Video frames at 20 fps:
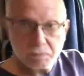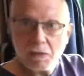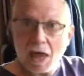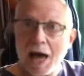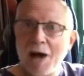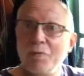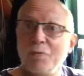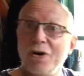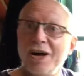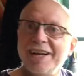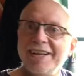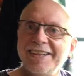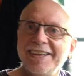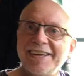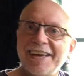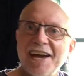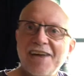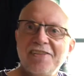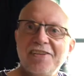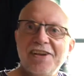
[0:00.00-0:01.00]
And where did it
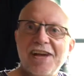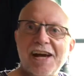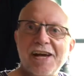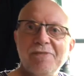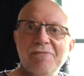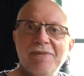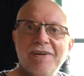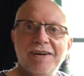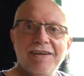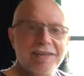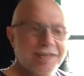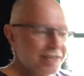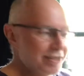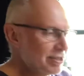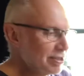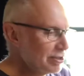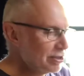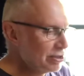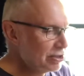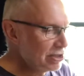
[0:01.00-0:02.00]
get the name
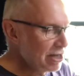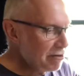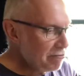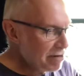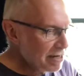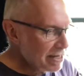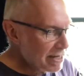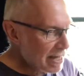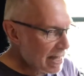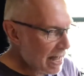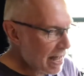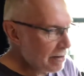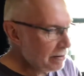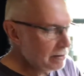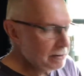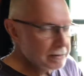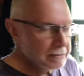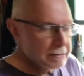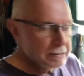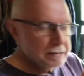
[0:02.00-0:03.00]
jerry can?
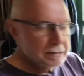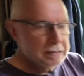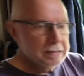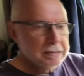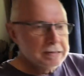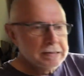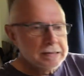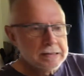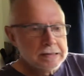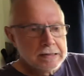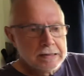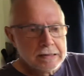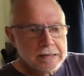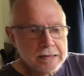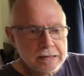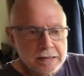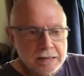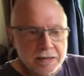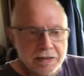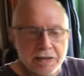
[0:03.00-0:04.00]

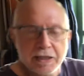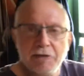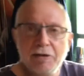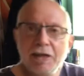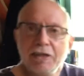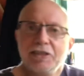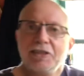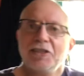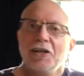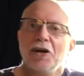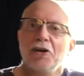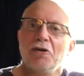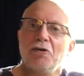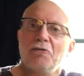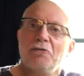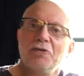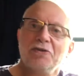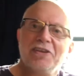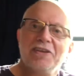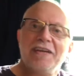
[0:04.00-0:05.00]
So let's start
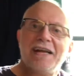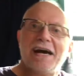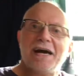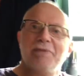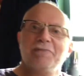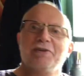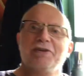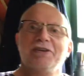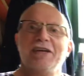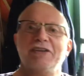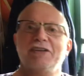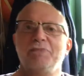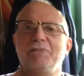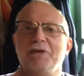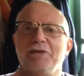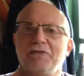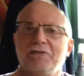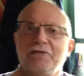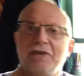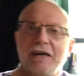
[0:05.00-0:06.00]
off with the name, because that's a bit
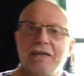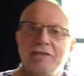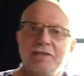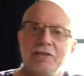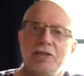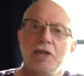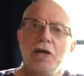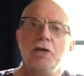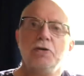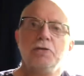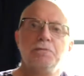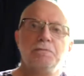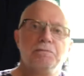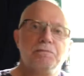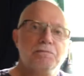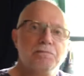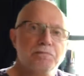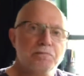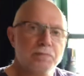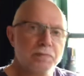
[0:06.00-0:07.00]
of fun. So
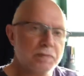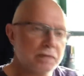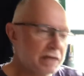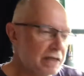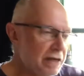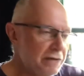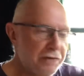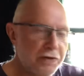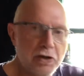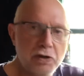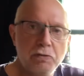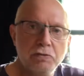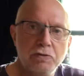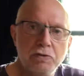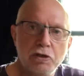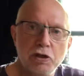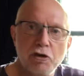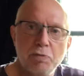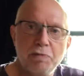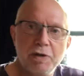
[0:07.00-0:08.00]
if you
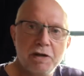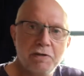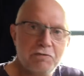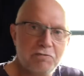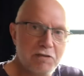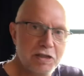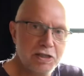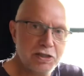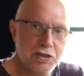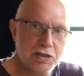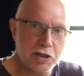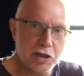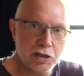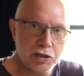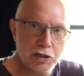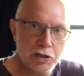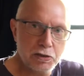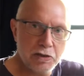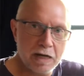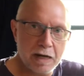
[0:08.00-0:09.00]
do a bit of
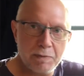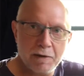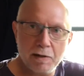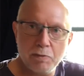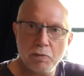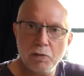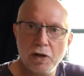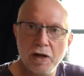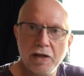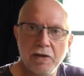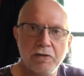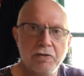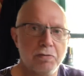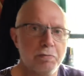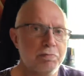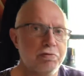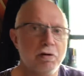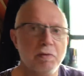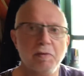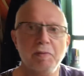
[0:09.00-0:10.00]
research, you come up with
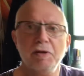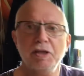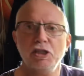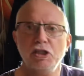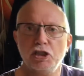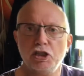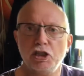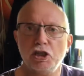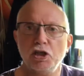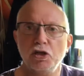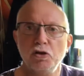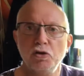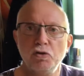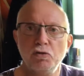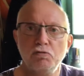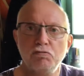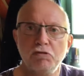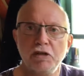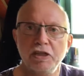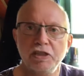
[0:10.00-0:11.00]
probably 2
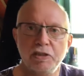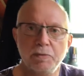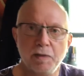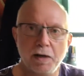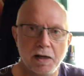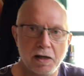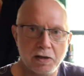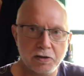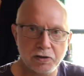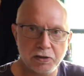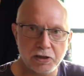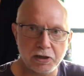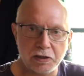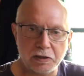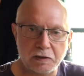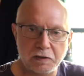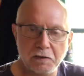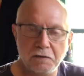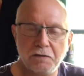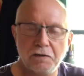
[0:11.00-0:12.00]
reasonable
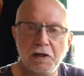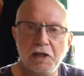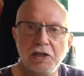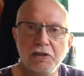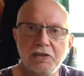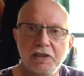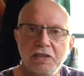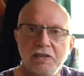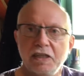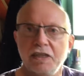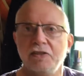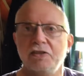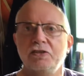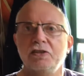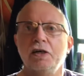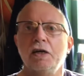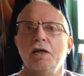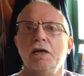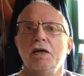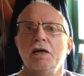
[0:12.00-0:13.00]
answers. The first is it's
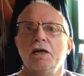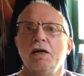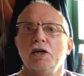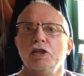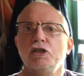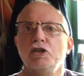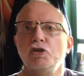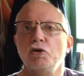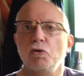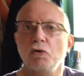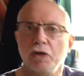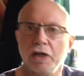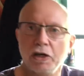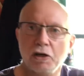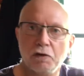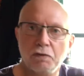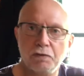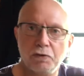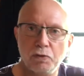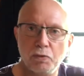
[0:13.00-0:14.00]
a shortening
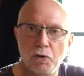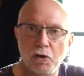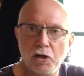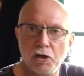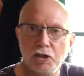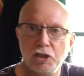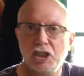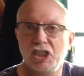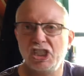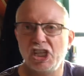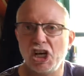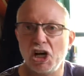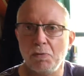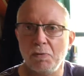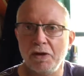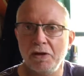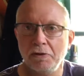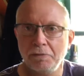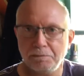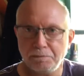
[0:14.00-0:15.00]
of the word
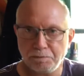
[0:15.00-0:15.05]
German.